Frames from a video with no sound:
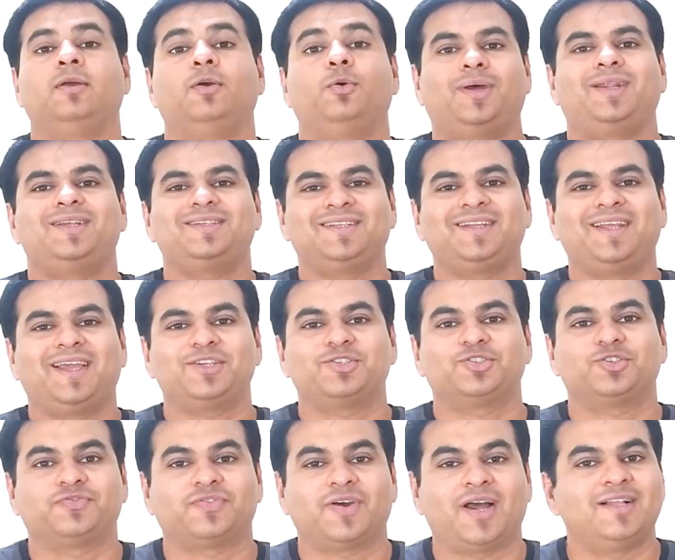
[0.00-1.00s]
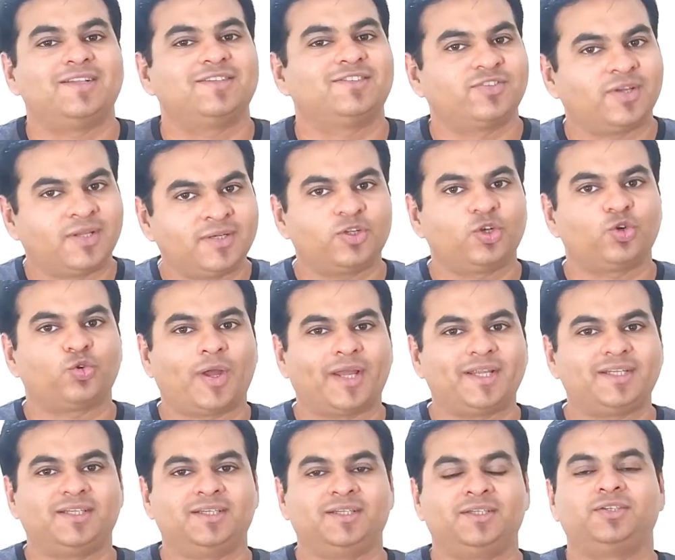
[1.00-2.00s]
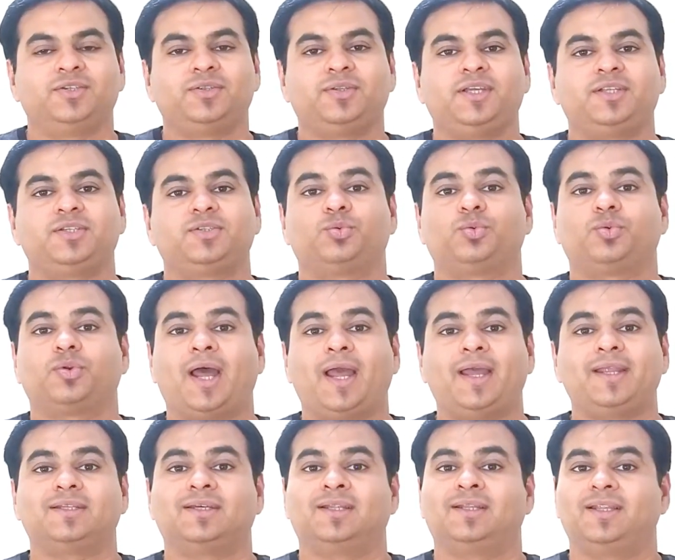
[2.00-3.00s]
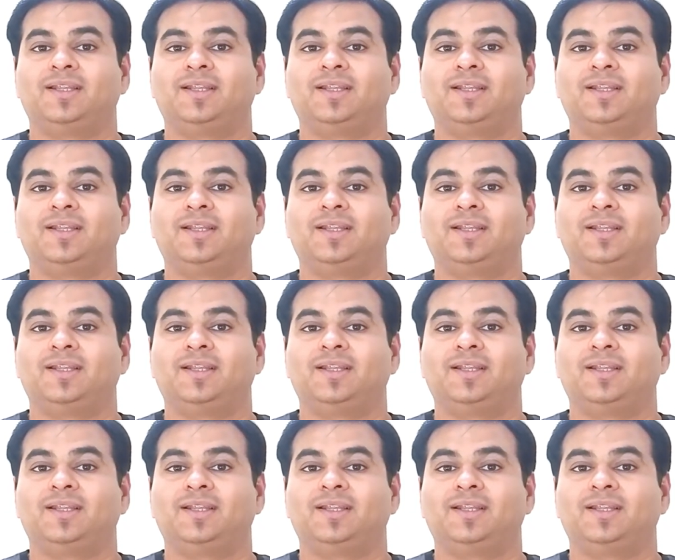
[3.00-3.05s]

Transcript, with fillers: Whereas in case of IELTS general writing, you need to write a